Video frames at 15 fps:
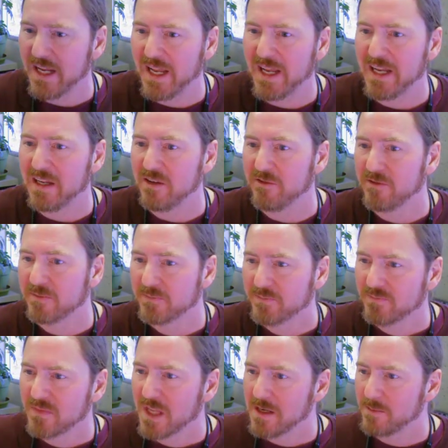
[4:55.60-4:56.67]
to have,
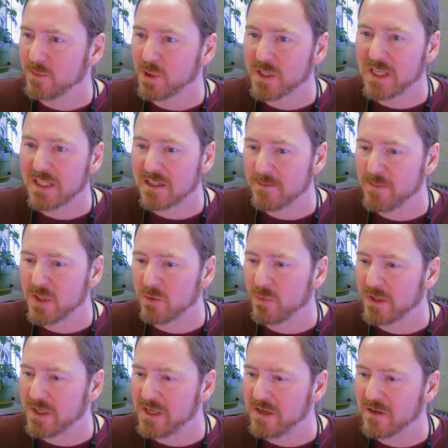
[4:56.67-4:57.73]
I'm looking at the middle
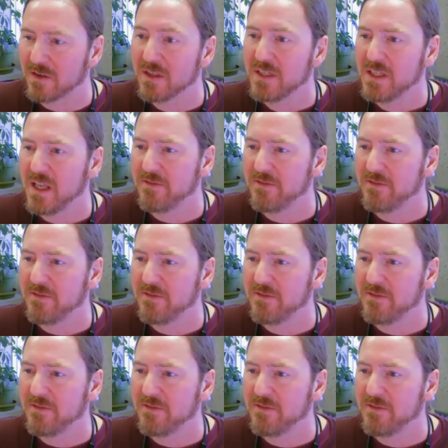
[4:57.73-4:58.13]
one here,